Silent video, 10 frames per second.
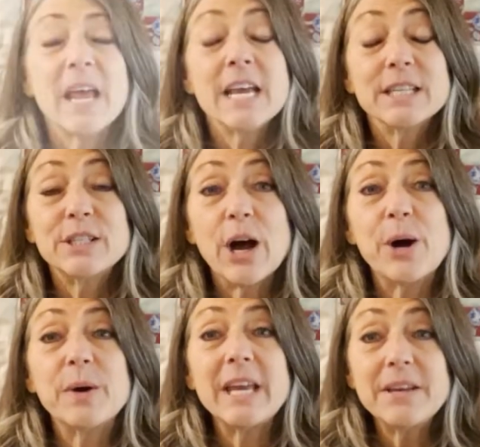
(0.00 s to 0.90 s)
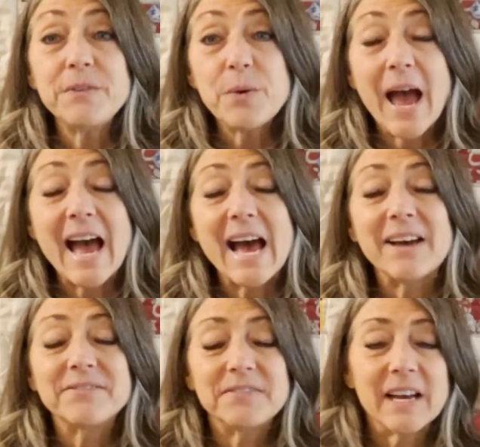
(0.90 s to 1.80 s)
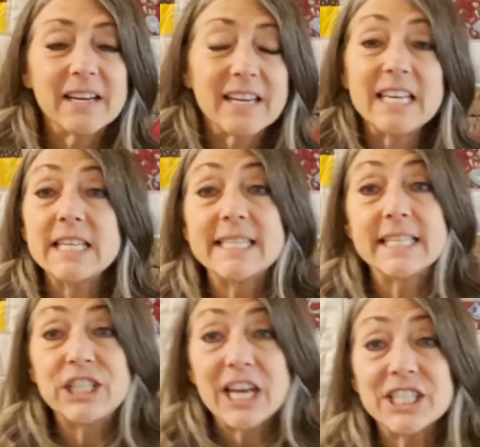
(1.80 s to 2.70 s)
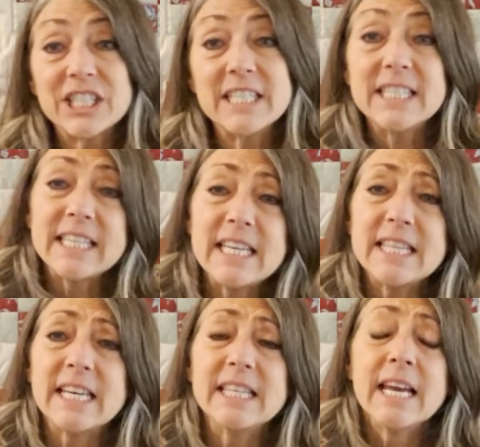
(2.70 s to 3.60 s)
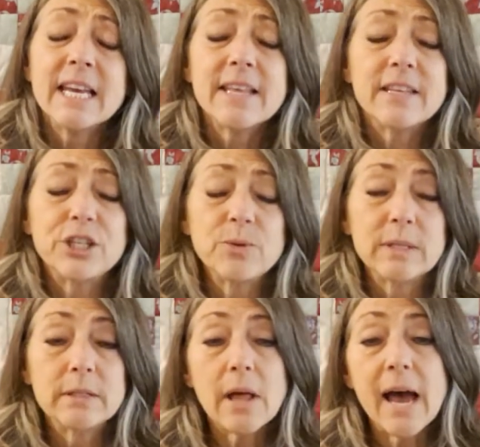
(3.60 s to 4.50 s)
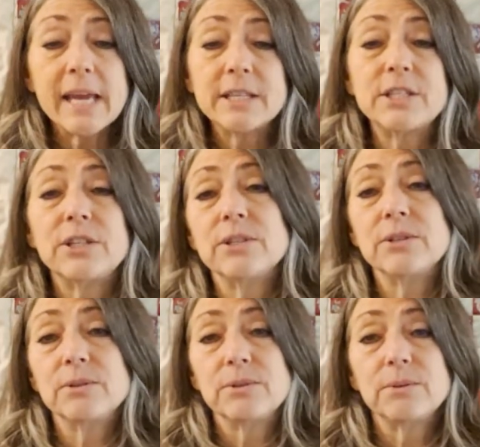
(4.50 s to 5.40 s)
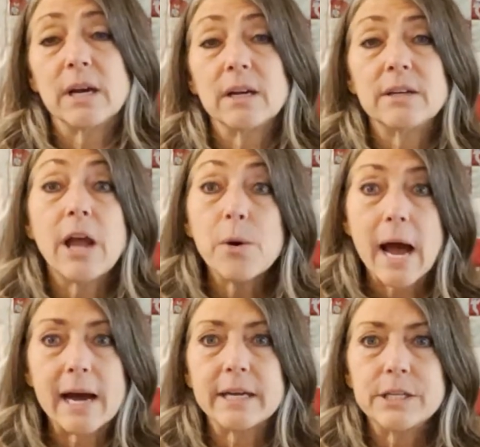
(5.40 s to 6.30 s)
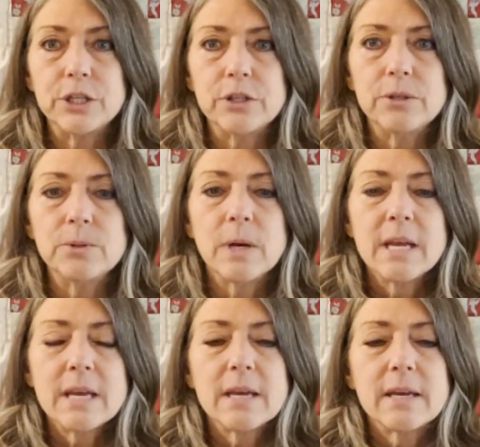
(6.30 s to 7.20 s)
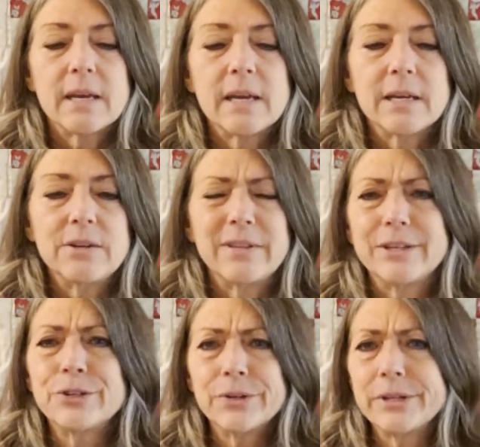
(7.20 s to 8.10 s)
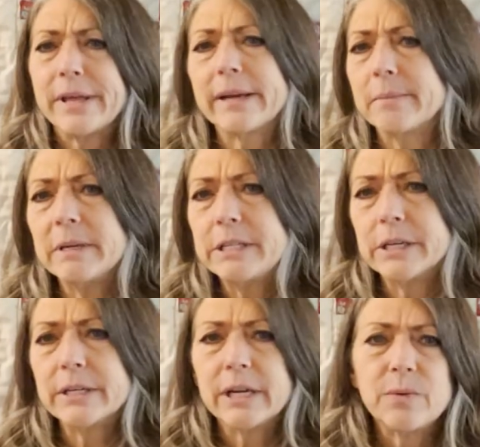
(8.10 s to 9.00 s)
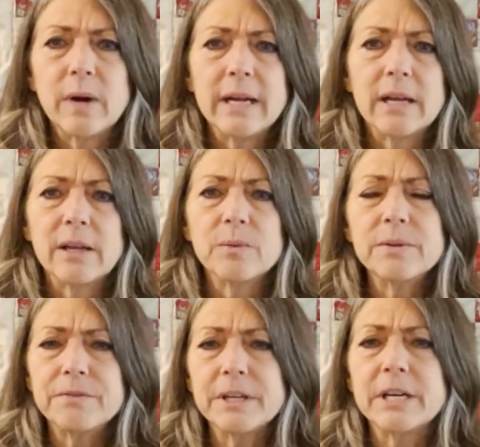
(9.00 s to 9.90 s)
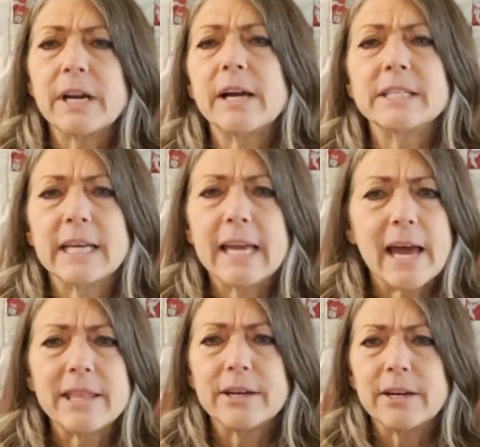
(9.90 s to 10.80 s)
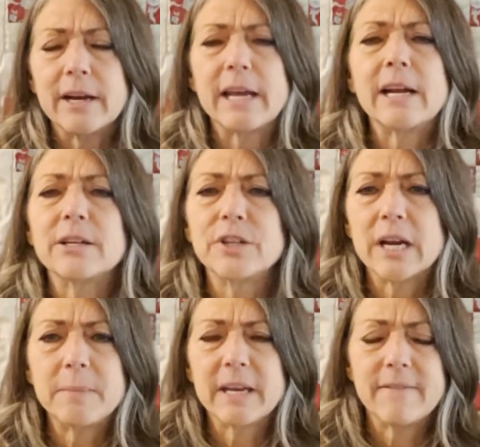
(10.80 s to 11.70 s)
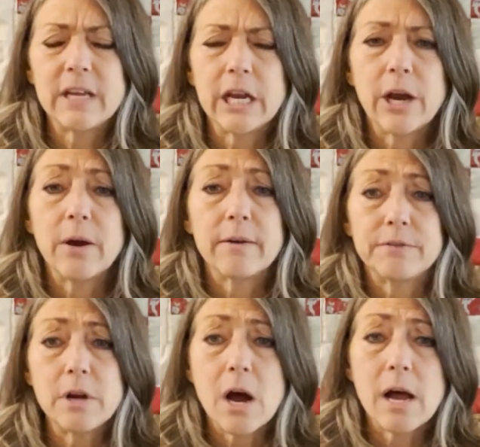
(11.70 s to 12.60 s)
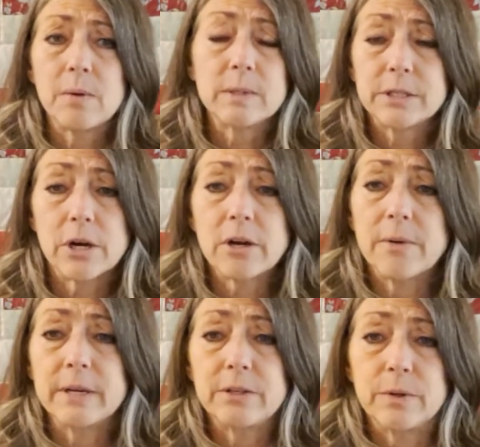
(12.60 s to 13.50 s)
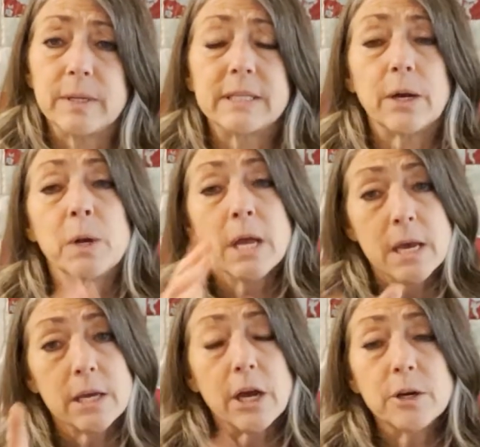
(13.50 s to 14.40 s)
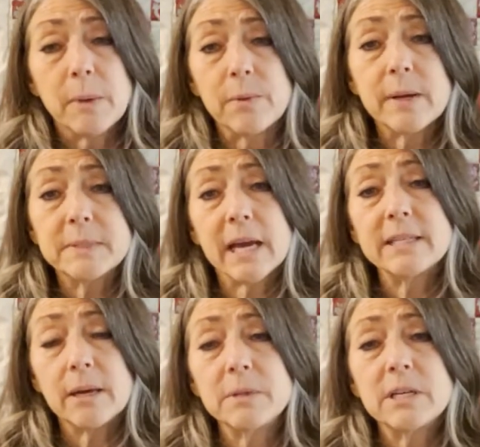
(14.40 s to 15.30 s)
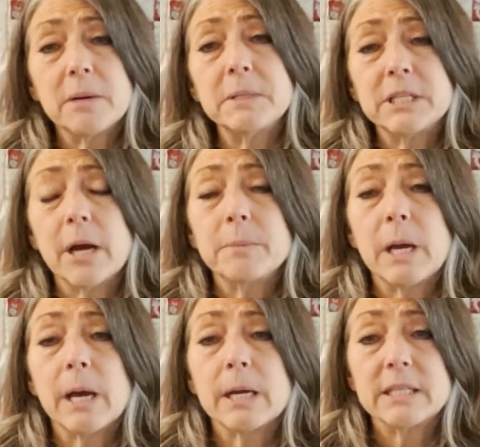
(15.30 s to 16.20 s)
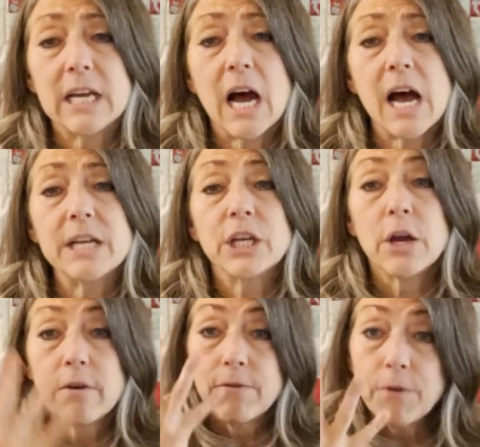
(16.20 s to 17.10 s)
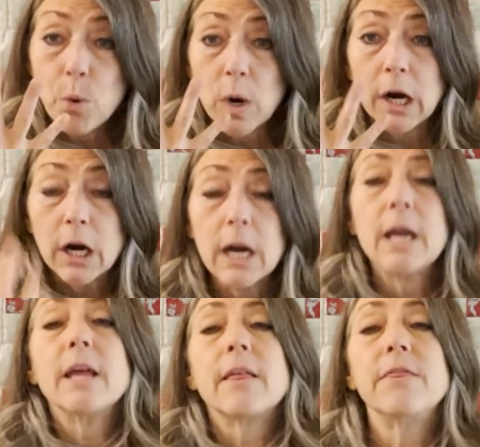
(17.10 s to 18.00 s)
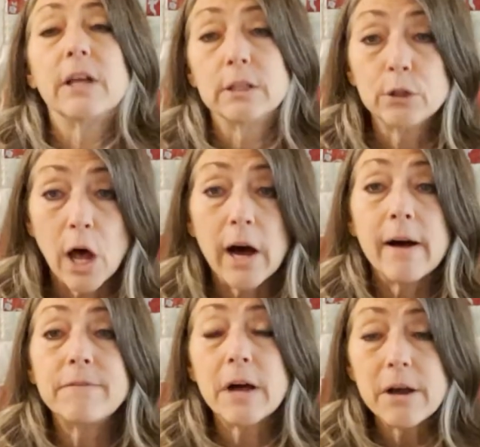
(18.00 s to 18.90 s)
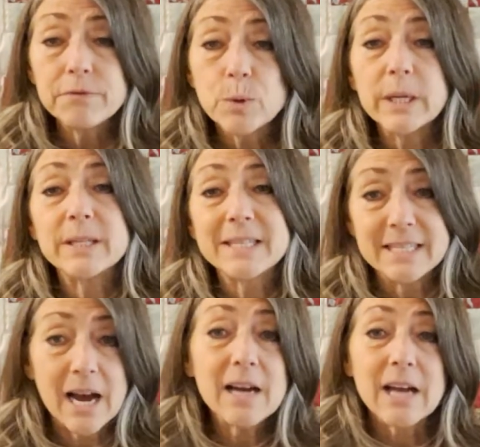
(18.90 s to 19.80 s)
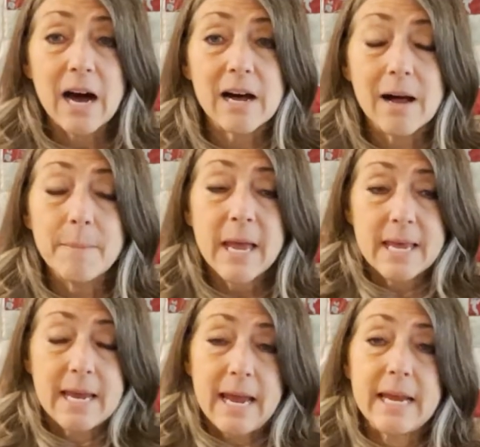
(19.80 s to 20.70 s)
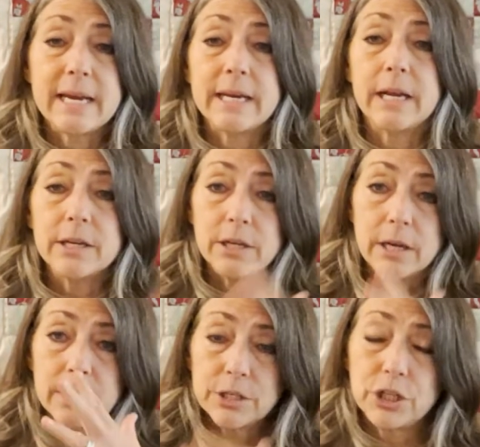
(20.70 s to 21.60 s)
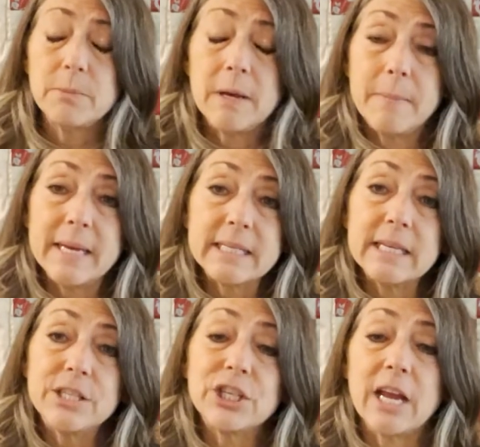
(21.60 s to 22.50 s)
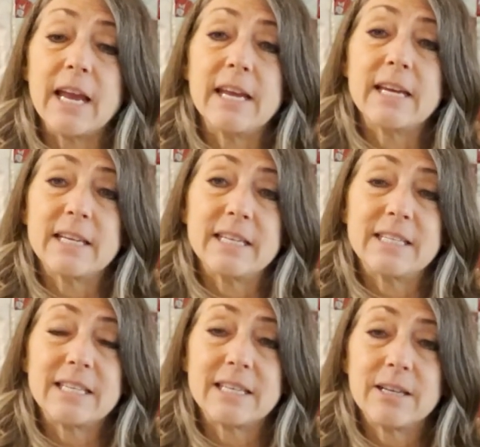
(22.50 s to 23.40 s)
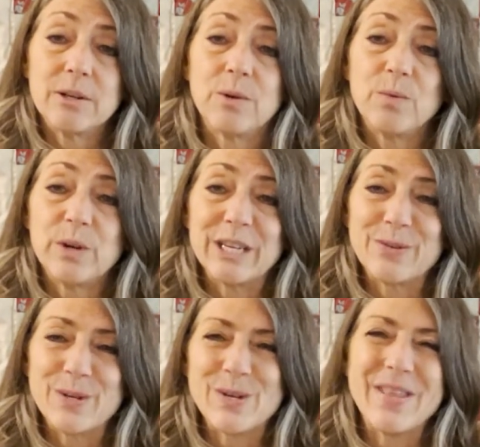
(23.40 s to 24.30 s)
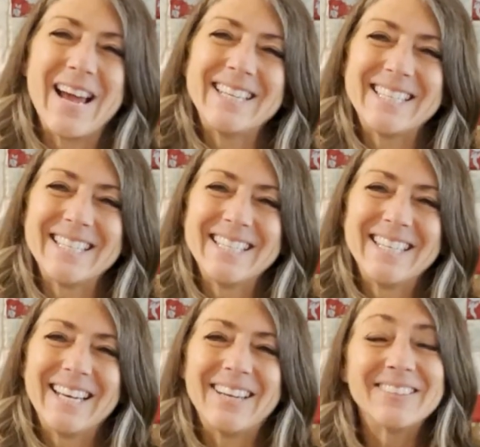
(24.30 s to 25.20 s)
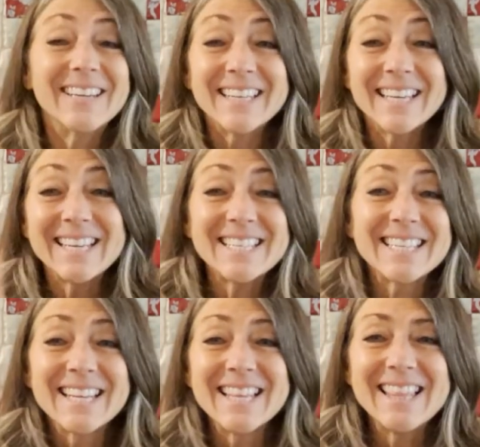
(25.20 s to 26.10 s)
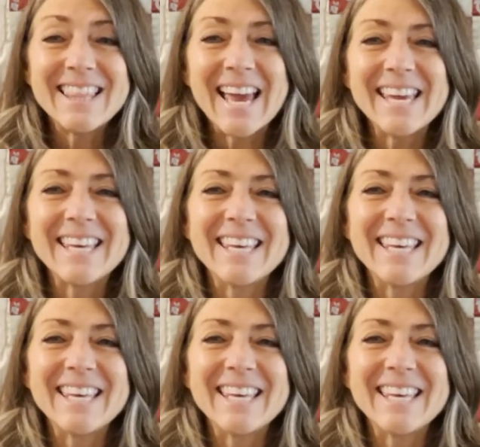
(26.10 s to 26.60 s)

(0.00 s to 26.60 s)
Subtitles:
so if you have any suggestions, anything that you would like to know how to do, and you think surely that can be done, well, we'll figure it out together, and I'll try to make a video. If not, we'll talk our way through it. So go to my website, www.fortheloveofquilts.com, and shoot me a message, and we'll get to work on that. All right, thank